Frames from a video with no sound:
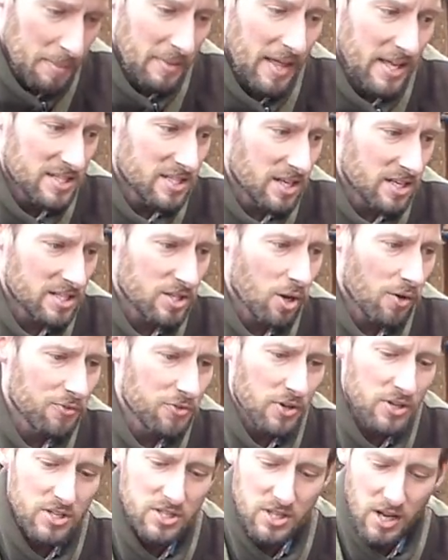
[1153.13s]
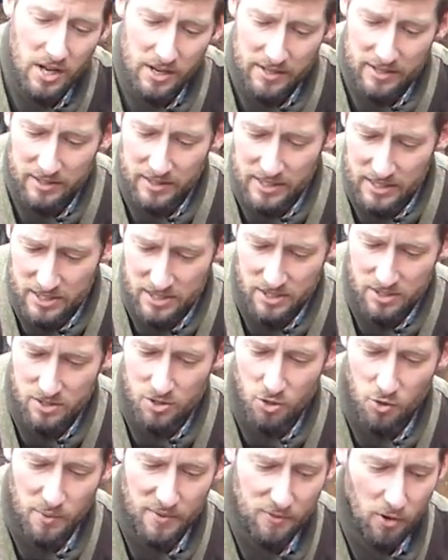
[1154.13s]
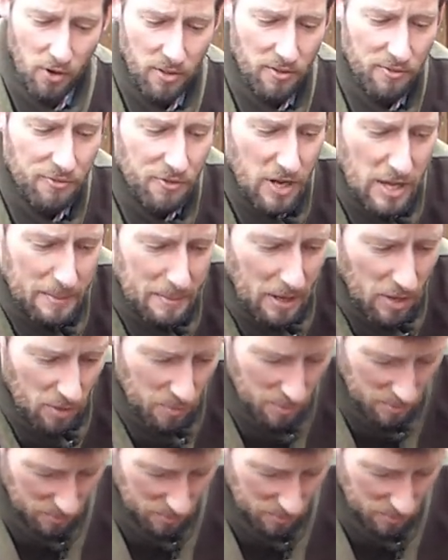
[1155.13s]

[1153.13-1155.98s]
But that's us off to a start at least, so we've got the frame out,